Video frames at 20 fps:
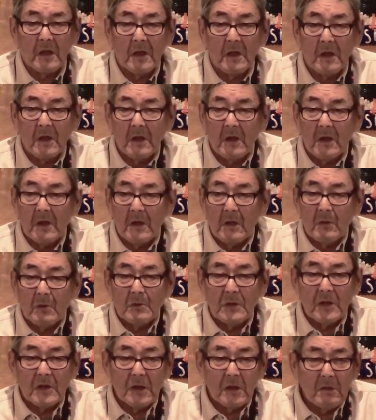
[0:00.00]
we
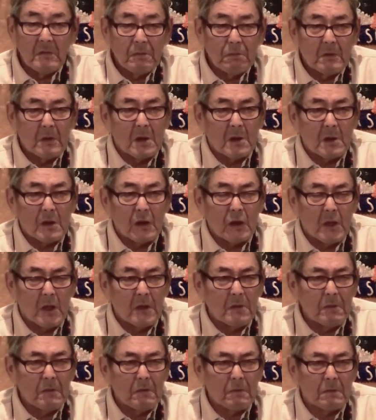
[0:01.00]
live our life
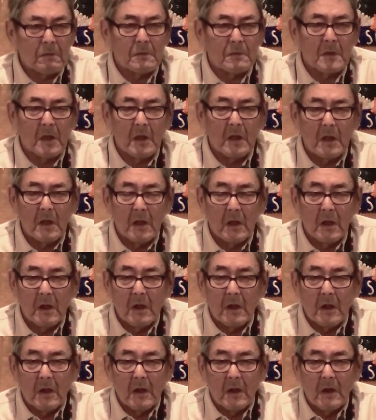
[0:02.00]

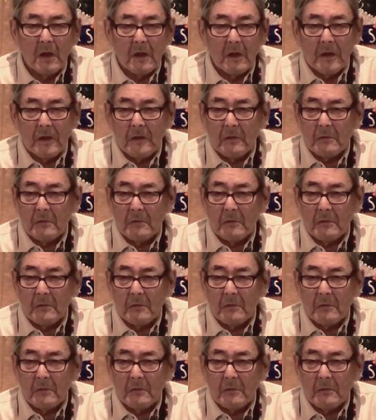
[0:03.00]
and we